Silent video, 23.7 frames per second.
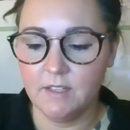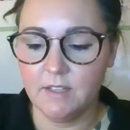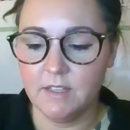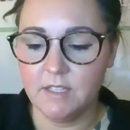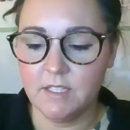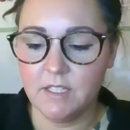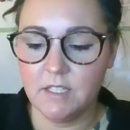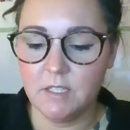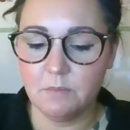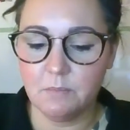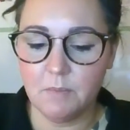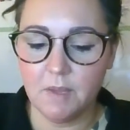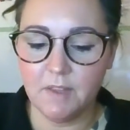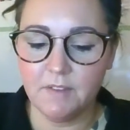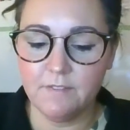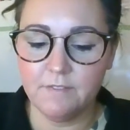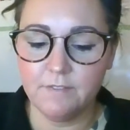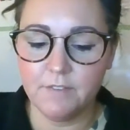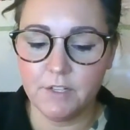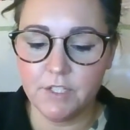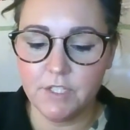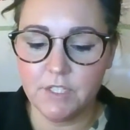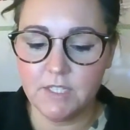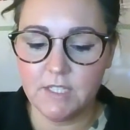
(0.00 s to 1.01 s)
This is my
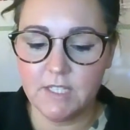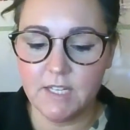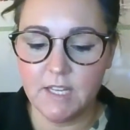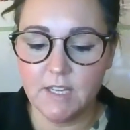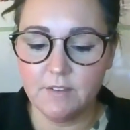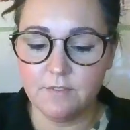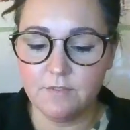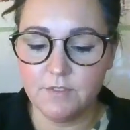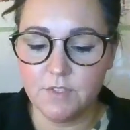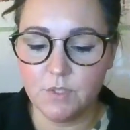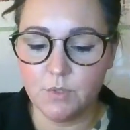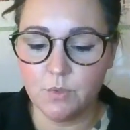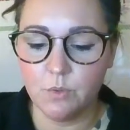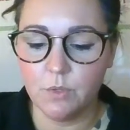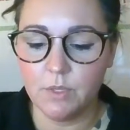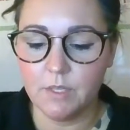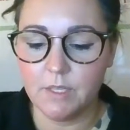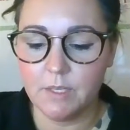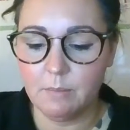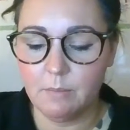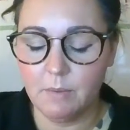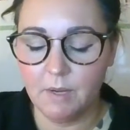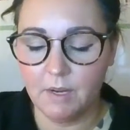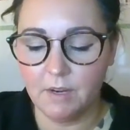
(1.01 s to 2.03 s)
first day of school
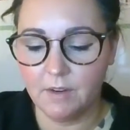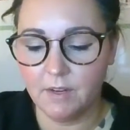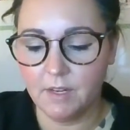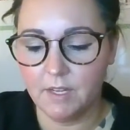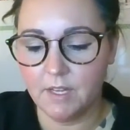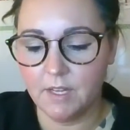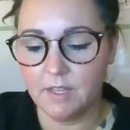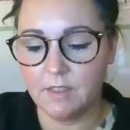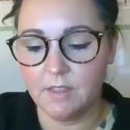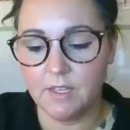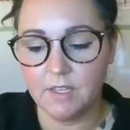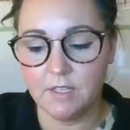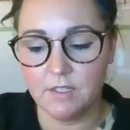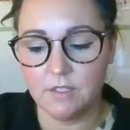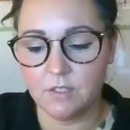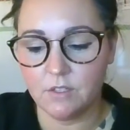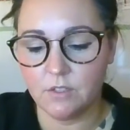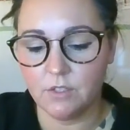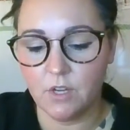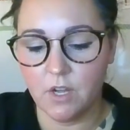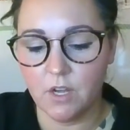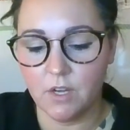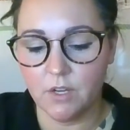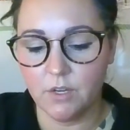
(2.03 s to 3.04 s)
in America, and things
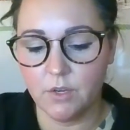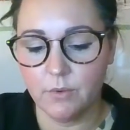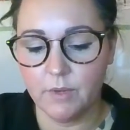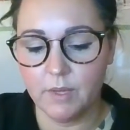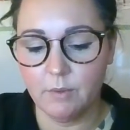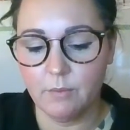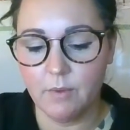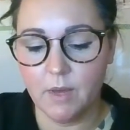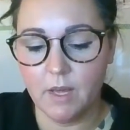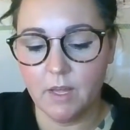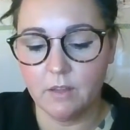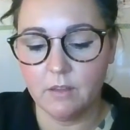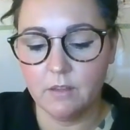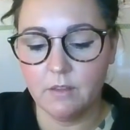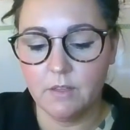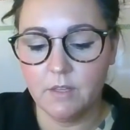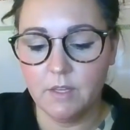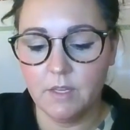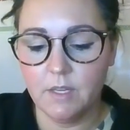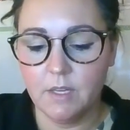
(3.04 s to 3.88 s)
are not going well.